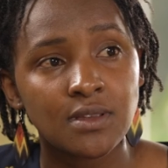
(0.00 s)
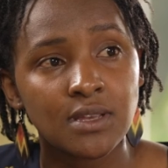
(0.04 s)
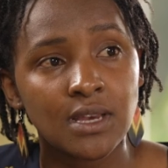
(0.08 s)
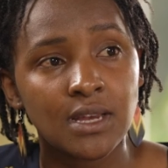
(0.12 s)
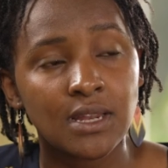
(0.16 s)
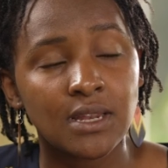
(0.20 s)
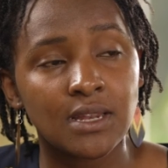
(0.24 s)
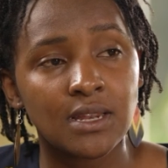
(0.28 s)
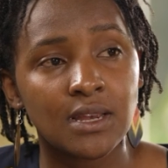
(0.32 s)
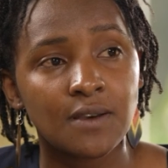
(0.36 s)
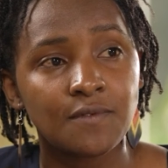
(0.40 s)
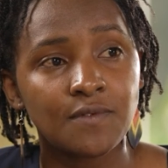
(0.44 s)

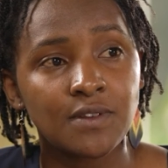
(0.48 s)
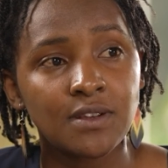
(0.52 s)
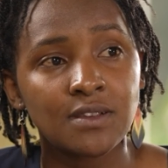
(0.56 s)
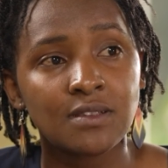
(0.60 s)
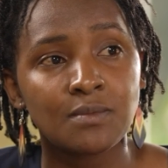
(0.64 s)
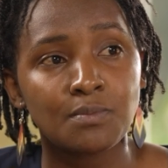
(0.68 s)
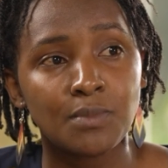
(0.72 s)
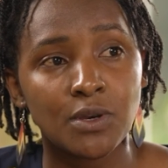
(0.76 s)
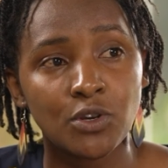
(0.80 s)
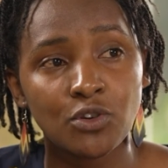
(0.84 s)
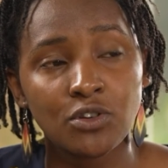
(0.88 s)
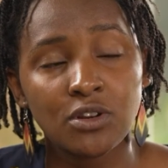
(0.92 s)
And I've
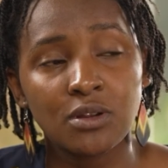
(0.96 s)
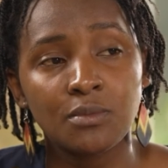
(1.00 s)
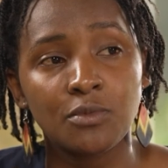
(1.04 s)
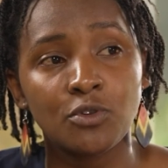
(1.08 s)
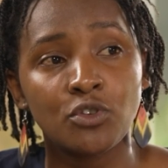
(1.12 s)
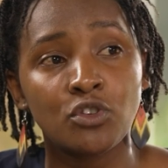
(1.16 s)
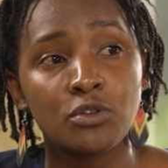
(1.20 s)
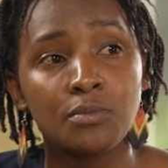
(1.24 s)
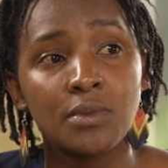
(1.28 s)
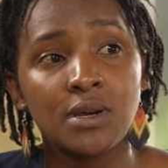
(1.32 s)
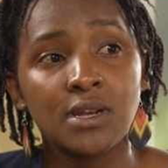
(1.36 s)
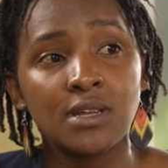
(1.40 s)
just mentioned
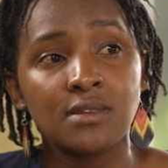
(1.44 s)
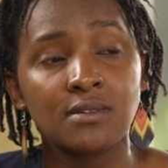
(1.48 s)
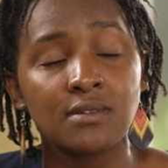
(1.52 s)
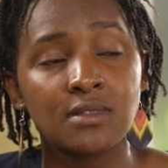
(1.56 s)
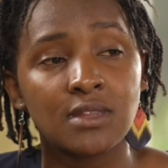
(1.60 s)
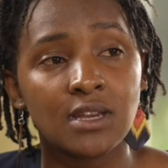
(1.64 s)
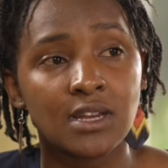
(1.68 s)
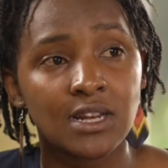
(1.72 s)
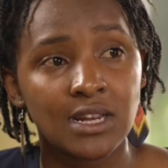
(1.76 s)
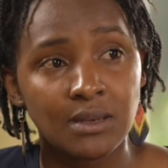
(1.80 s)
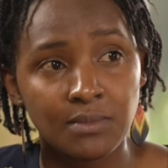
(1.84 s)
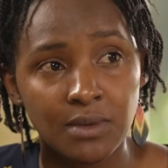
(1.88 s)
about humanizing
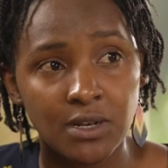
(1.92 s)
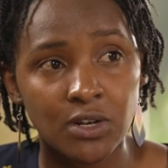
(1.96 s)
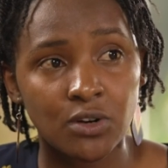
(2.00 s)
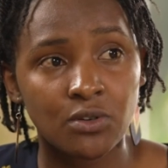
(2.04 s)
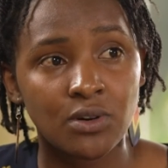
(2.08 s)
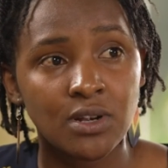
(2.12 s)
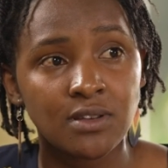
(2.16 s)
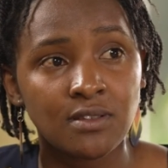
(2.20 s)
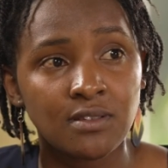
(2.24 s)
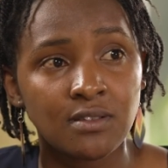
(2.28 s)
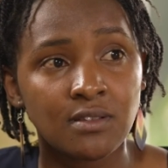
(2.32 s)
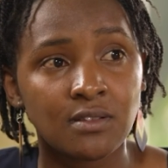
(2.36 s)
the climate
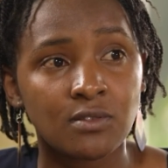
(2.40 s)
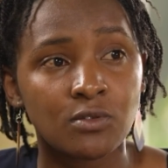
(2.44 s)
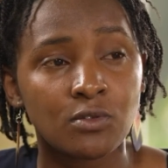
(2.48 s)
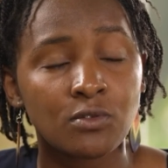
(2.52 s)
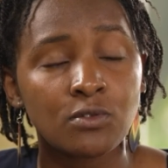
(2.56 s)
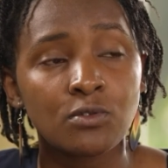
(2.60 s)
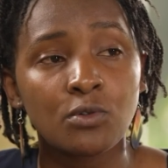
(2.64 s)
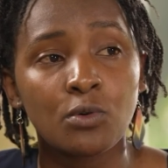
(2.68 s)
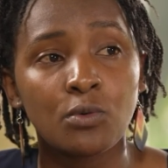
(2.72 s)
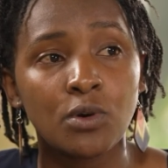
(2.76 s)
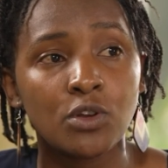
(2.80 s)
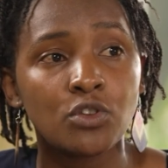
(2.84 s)
crisis. It's
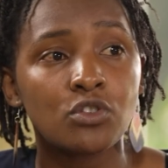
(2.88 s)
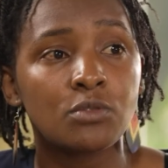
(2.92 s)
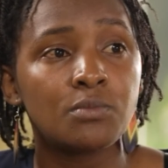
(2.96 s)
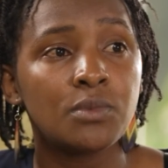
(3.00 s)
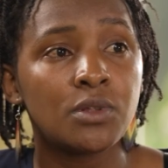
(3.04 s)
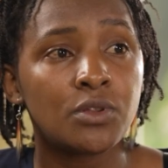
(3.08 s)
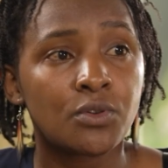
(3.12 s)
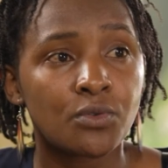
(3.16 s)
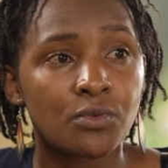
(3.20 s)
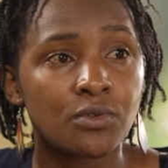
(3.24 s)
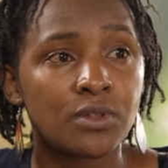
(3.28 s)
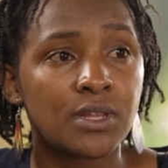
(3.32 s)
also going to be
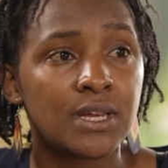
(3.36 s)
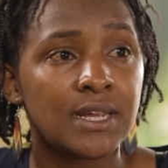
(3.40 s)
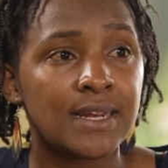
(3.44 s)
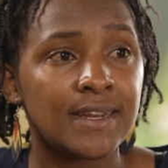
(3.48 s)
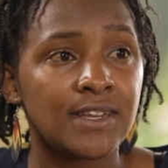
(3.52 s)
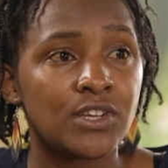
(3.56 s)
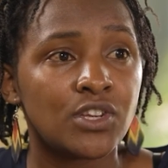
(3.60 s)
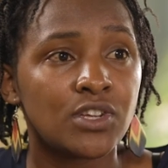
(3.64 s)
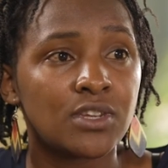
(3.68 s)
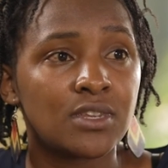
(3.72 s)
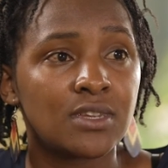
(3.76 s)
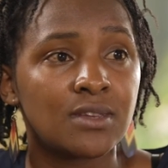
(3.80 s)
through the
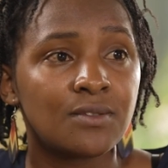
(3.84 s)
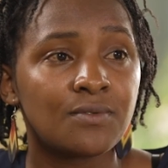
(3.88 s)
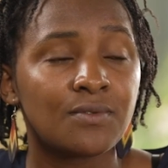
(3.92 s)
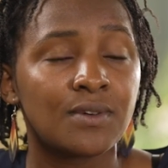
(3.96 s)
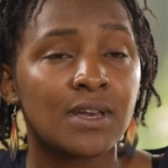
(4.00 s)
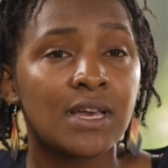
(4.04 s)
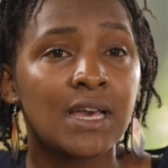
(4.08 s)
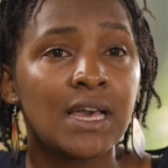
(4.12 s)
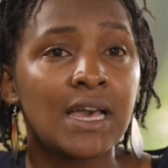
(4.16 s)
initiative.